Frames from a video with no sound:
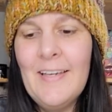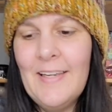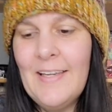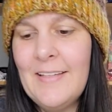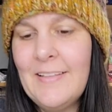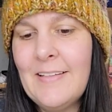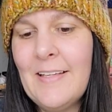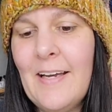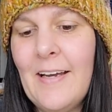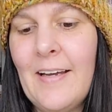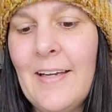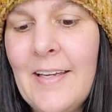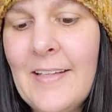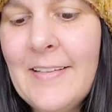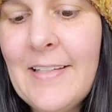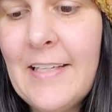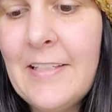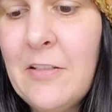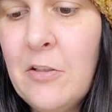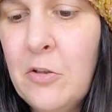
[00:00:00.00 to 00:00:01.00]
hit, uh,
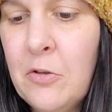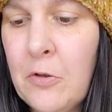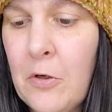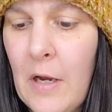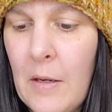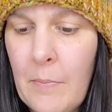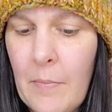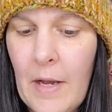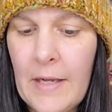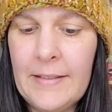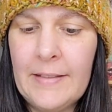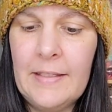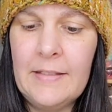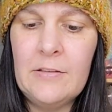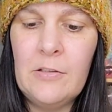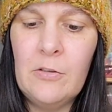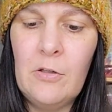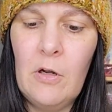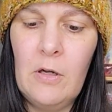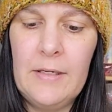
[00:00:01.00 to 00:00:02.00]
hit that subscribe button
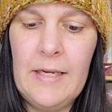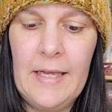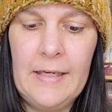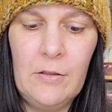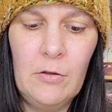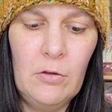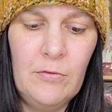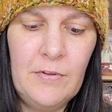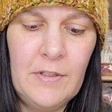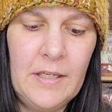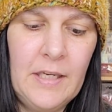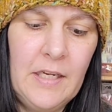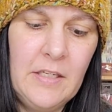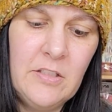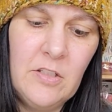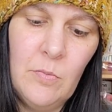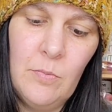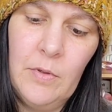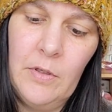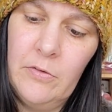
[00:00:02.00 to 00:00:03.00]
and turn on that
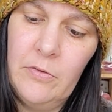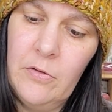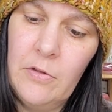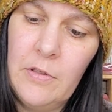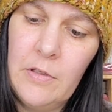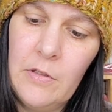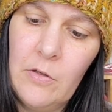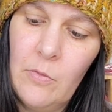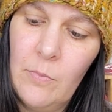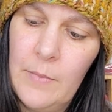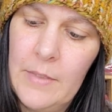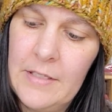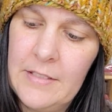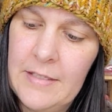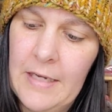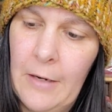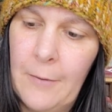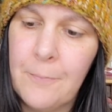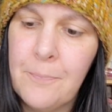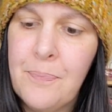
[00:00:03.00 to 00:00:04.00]
notification bell so you don't
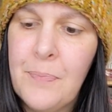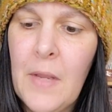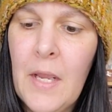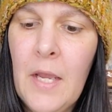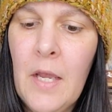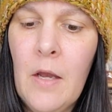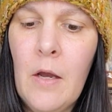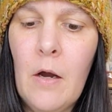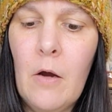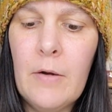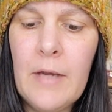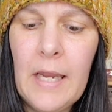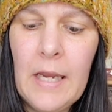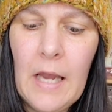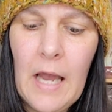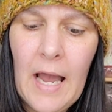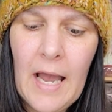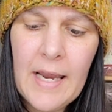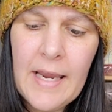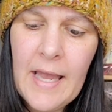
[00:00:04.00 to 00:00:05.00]
miss out. Okay,
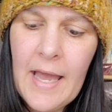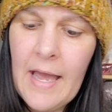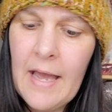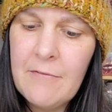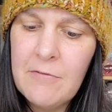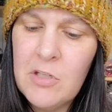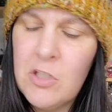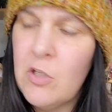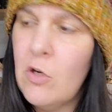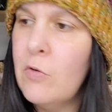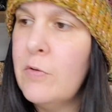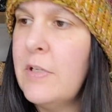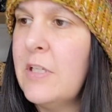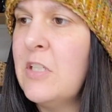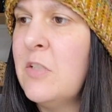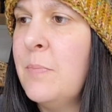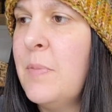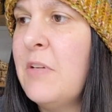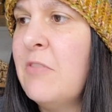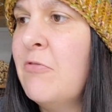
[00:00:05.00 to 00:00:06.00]
I have showed
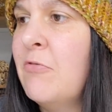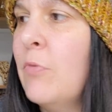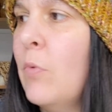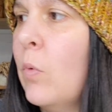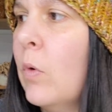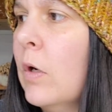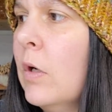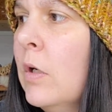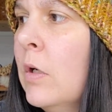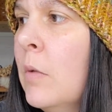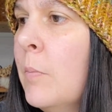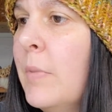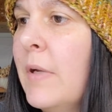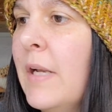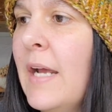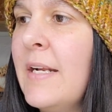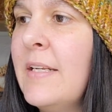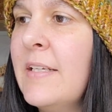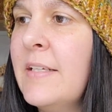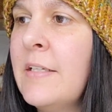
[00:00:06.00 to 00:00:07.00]
this before,
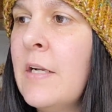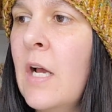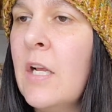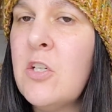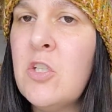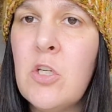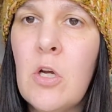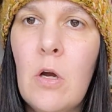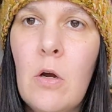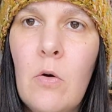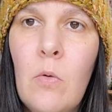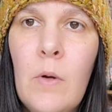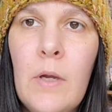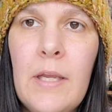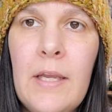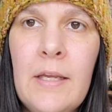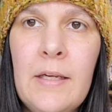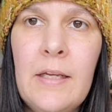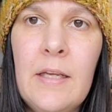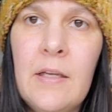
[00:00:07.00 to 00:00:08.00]
but I did not show
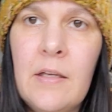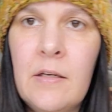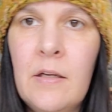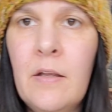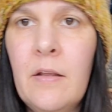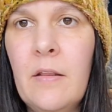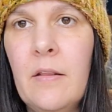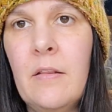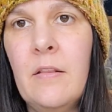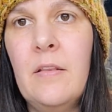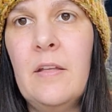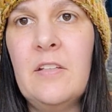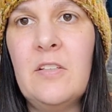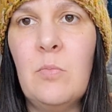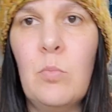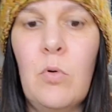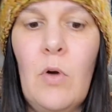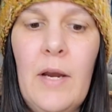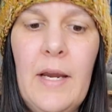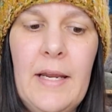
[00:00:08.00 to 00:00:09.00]
it in this
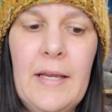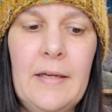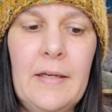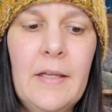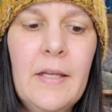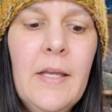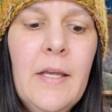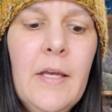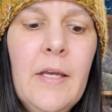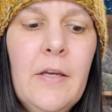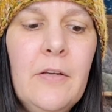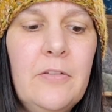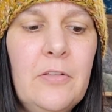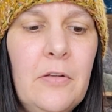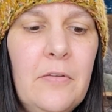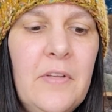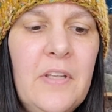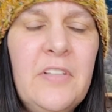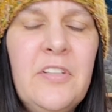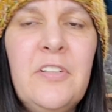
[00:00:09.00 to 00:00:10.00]
brand.
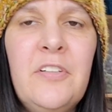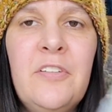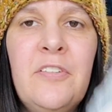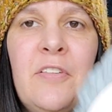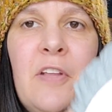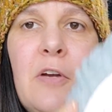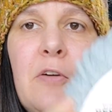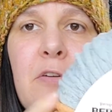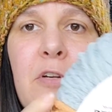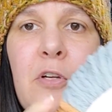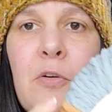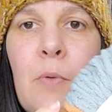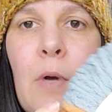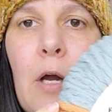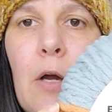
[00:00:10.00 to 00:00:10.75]
So this is their new